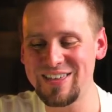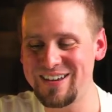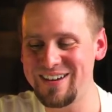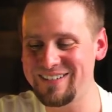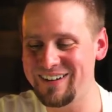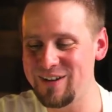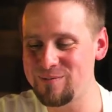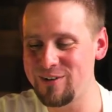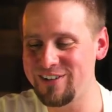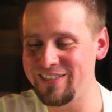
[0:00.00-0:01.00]
Thank you, Tony.
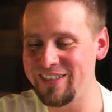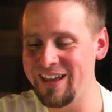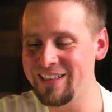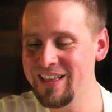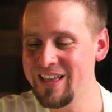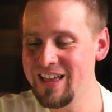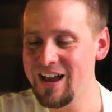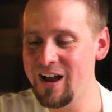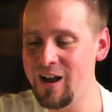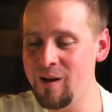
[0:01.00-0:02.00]
Appreciate that.
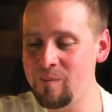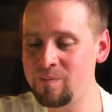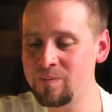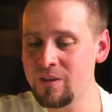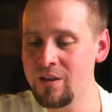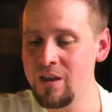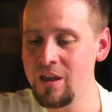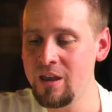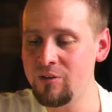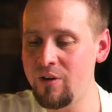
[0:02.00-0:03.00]
Um,
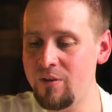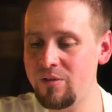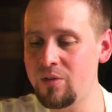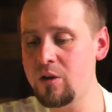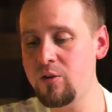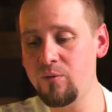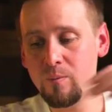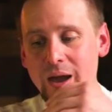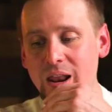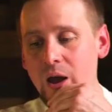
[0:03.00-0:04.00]
Jeff said, Thank you, for,
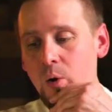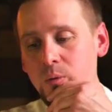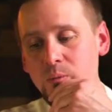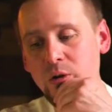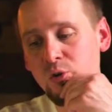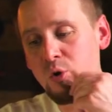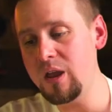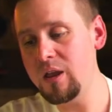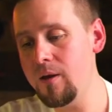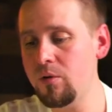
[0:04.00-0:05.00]
Matt. I wouldn't be doing
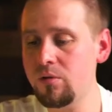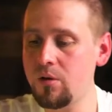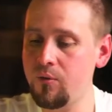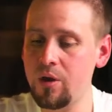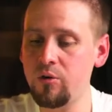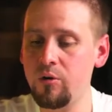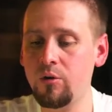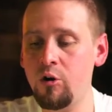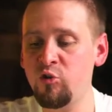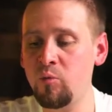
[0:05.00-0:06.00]
any of this stuff without your
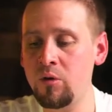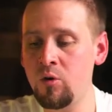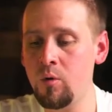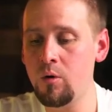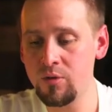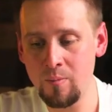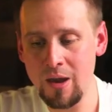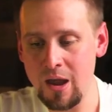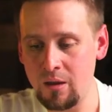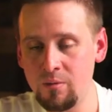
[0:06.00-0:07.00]
encouragement. You are the
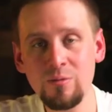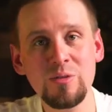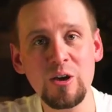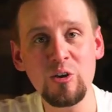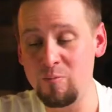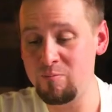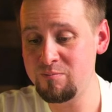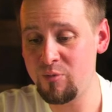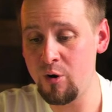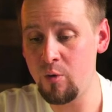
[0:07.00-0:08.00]
man. Thank you,
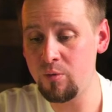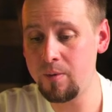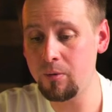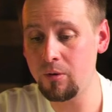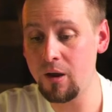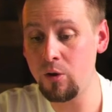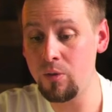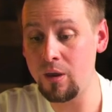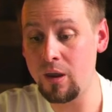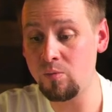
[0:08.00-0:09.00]
bro. It's people like you
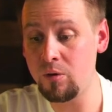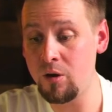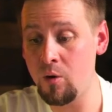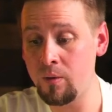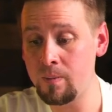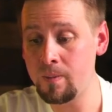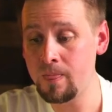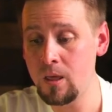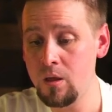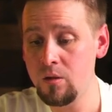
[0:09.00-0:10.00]
that keeps me going.
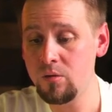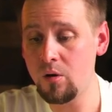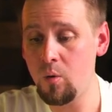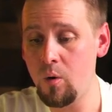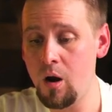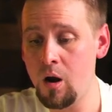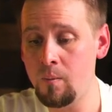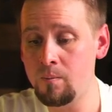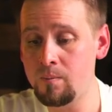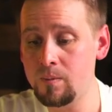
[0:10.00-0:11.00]
So,
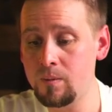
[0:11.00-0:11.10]
um,